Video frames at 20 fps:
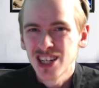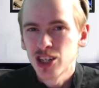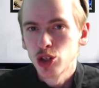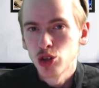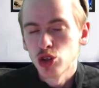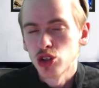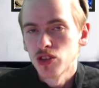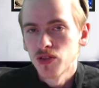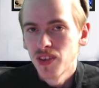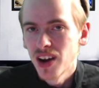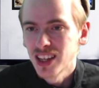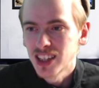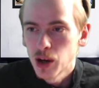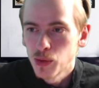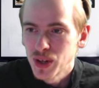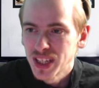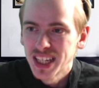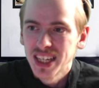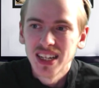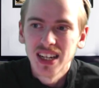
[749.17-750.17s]
It's just the fact
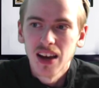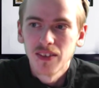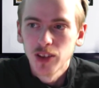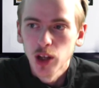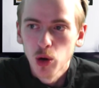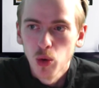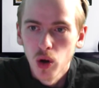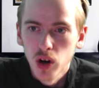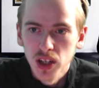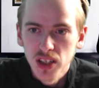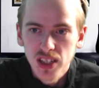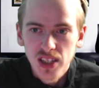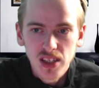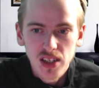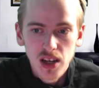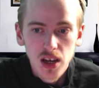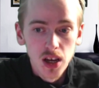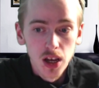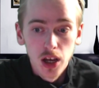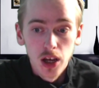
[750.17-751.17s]
that we didn't have the quality
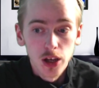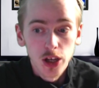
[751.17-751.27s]
to,